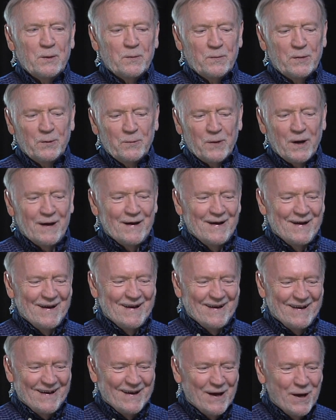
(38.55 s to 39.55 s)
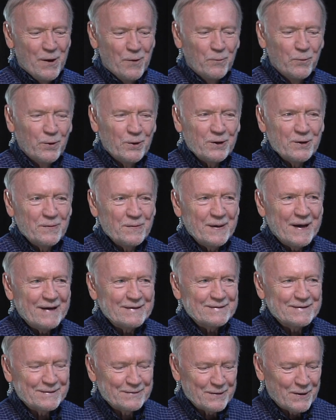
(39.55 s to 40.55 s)
but William
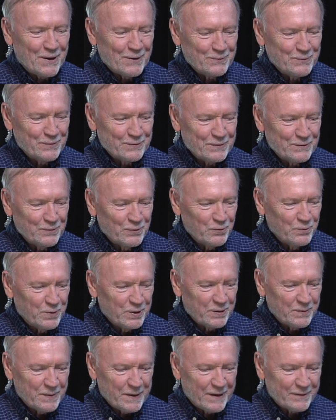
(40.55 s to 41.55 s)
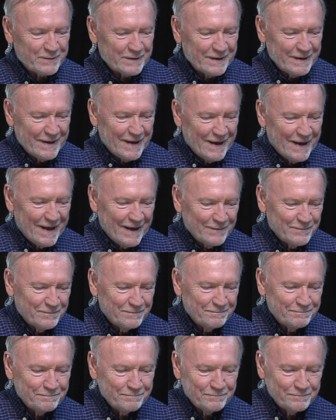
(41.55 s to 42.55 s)
has to talk to us a little bit about
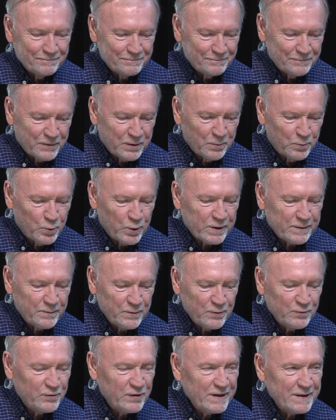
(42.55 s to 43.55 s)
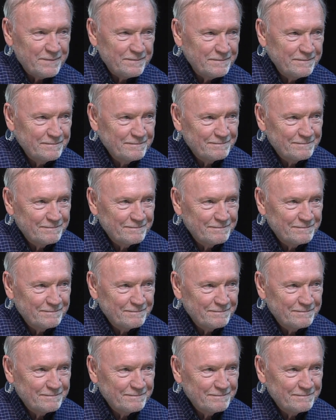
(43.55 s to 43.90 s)
the Brick Museum.